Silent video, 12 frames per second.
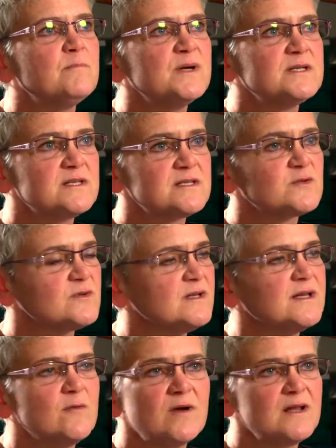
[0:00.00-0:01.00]
But just
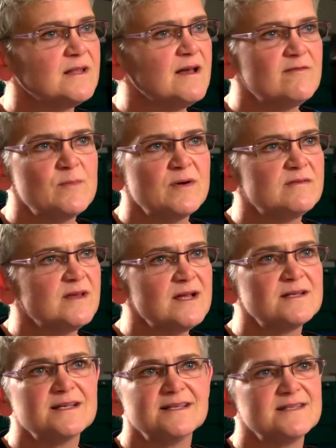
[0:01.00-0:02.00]
really what I love about
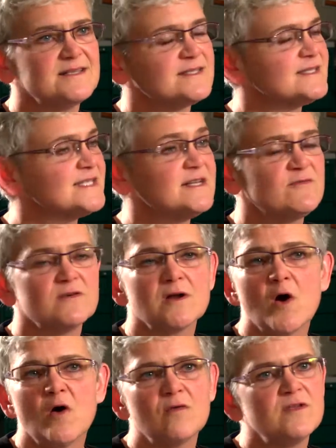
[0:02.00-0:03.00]
that, it's different
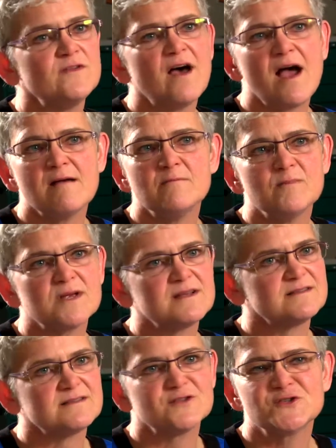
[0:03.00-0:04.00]
all the time
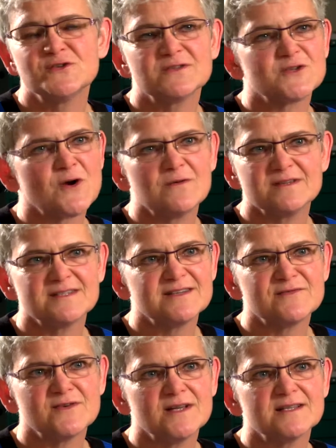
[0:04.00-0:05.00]
because the students are always
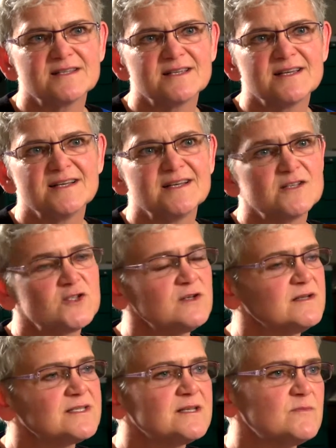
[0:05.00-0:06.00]
different.
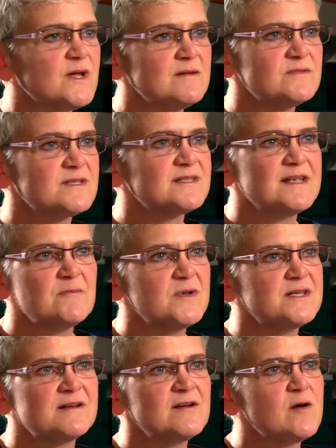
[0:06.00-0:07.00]
Sure, it's sometimes the same
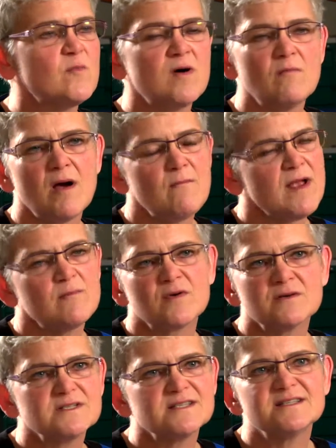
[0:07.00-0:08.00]
material, but my
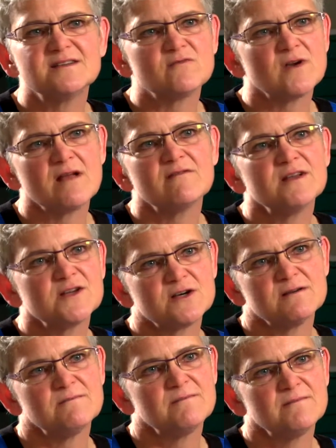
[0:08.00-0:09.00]
approach is different every
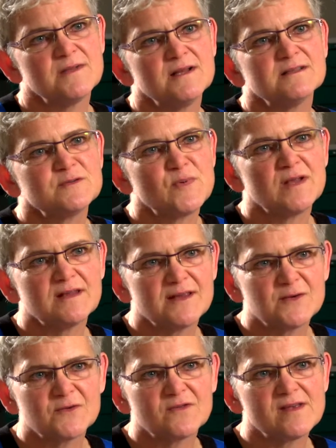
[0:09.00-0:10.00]
term, depending
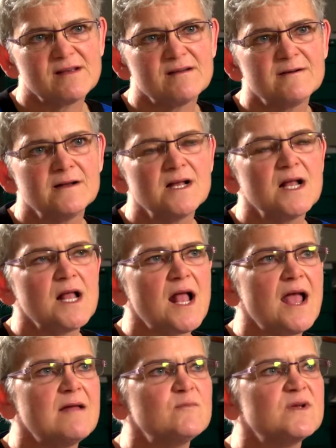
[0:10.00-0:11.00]
who's there,
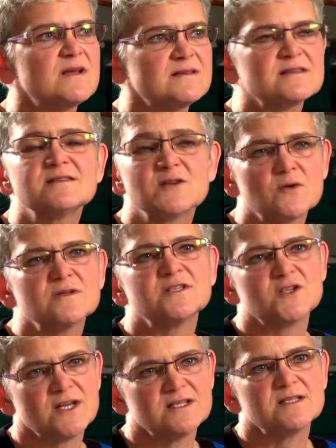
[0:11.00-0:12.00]
and because it's
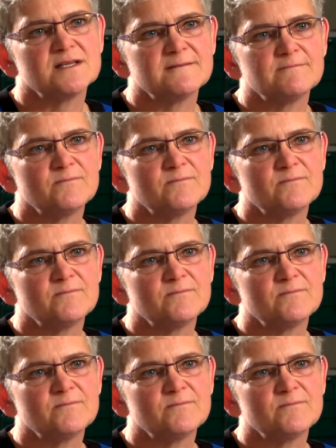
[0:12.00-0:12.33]
always changing.